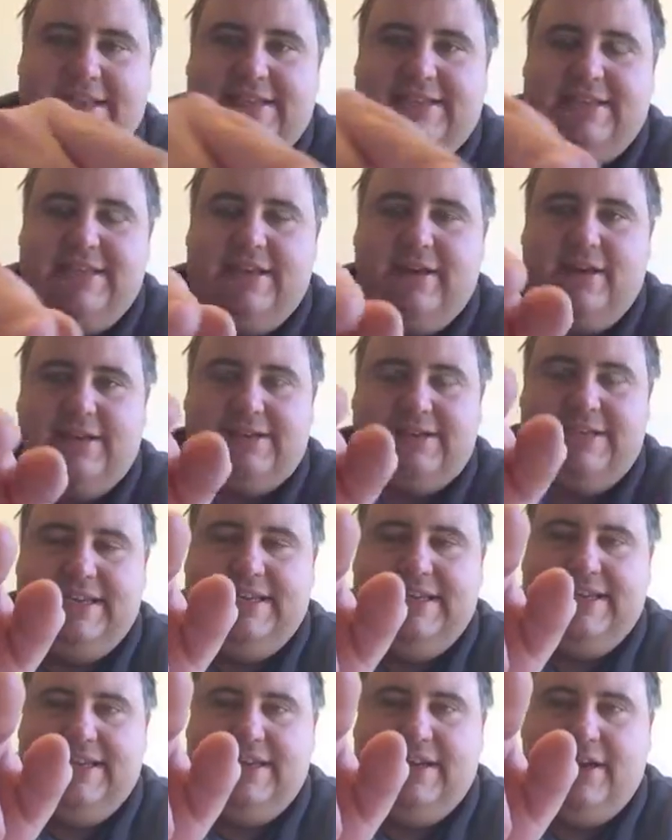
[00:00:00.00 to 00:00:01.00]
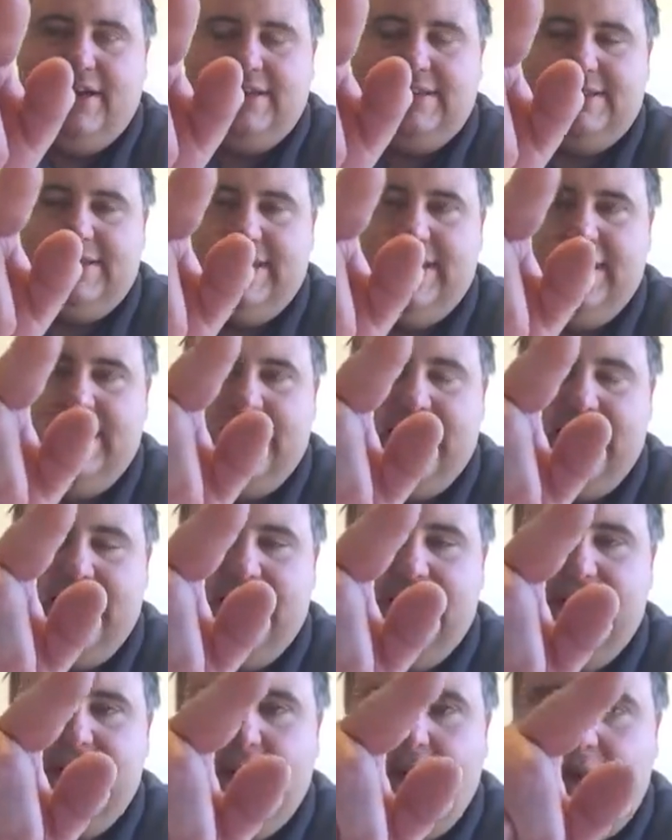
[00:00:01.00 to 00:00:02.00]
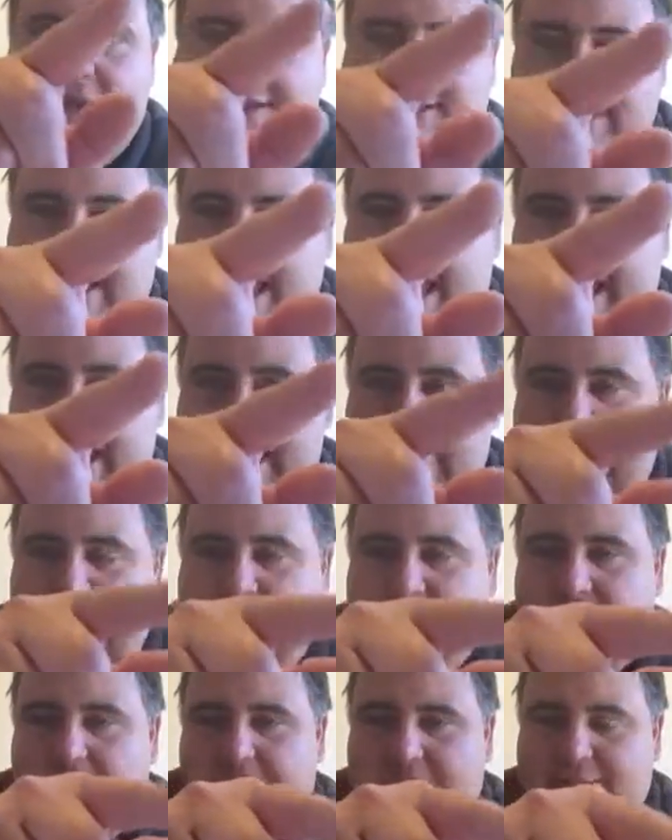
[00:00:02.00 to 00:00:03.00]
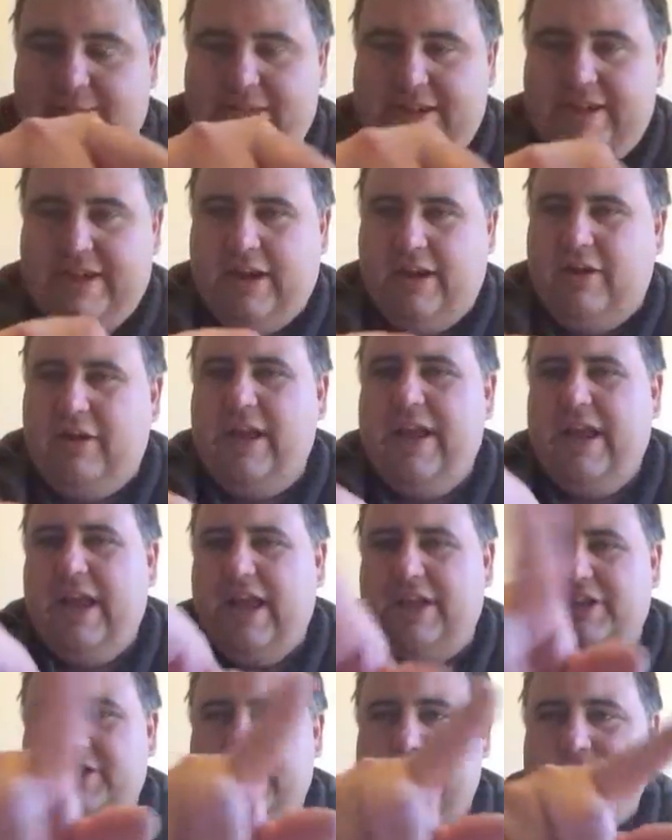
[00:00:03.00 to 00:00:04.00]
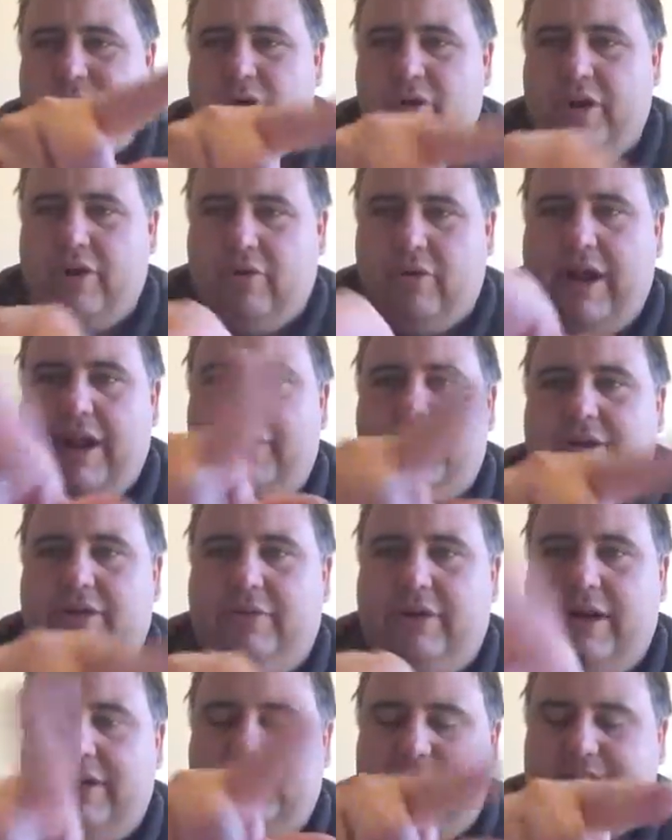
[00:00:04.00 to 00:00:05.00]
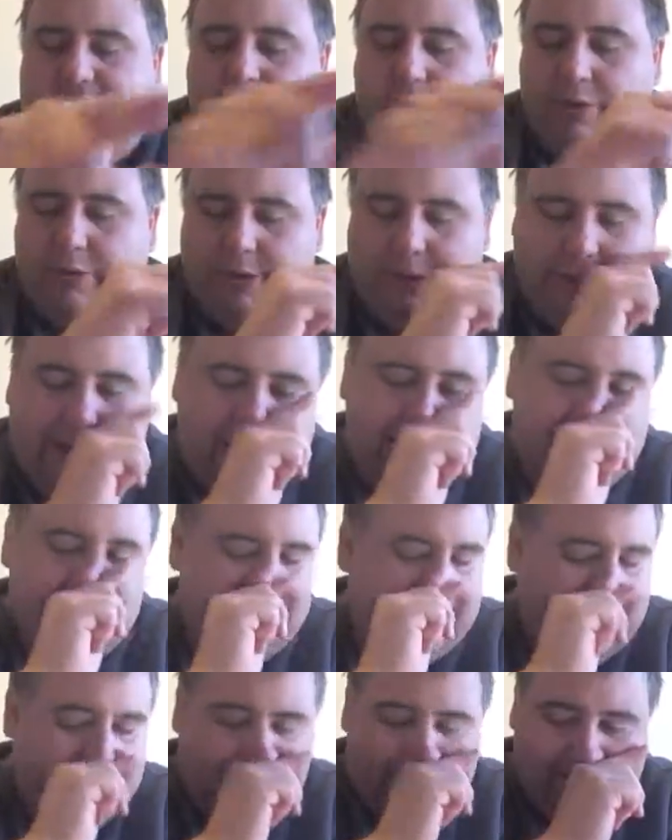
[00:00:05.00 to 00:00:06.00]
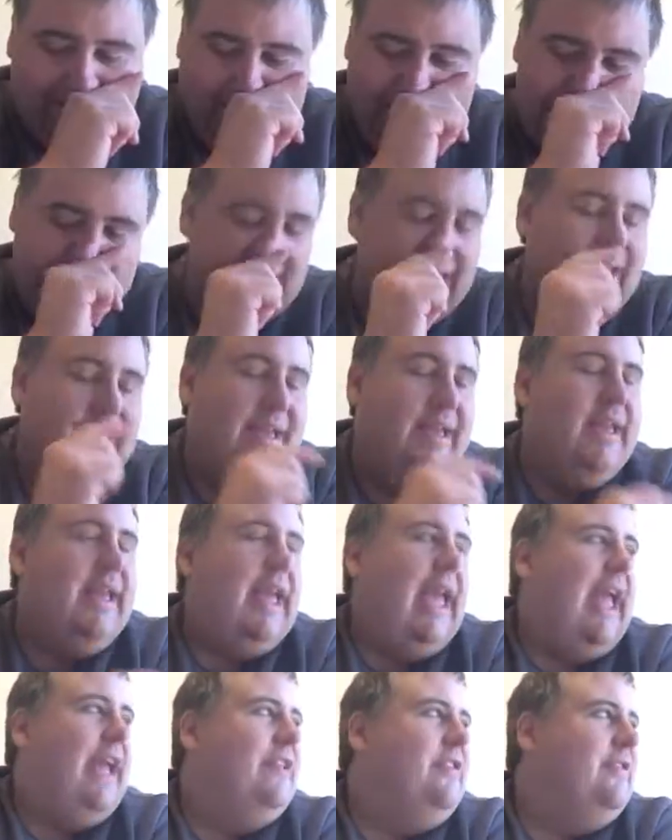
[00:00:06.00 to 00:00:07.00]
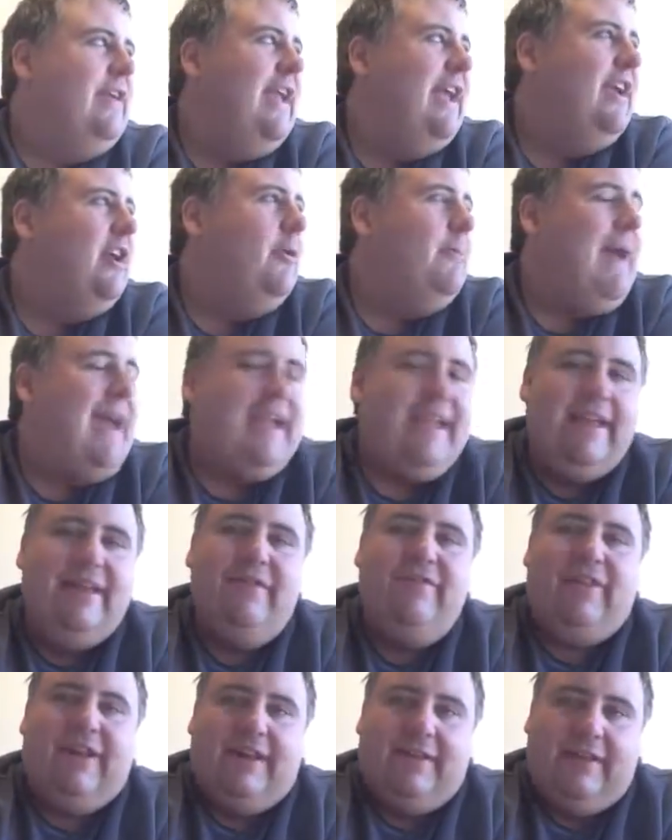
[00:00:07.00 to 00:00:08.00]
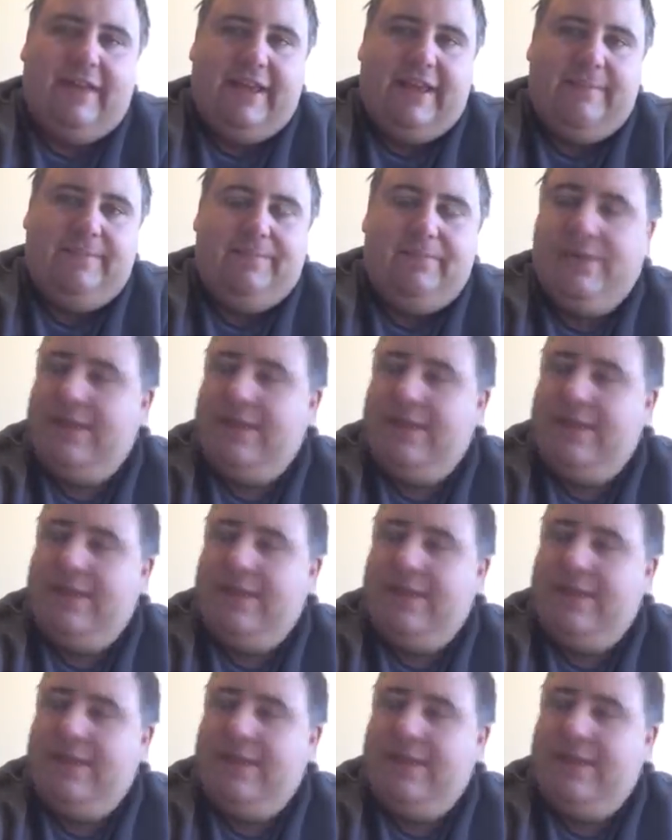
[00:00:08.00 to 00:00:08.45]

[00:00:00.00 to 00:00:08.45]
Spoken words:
C, C caused D, D caused E, E caused A caused B, and just keep going around and around in a circle. You can't do that. And you can't go back infinitely.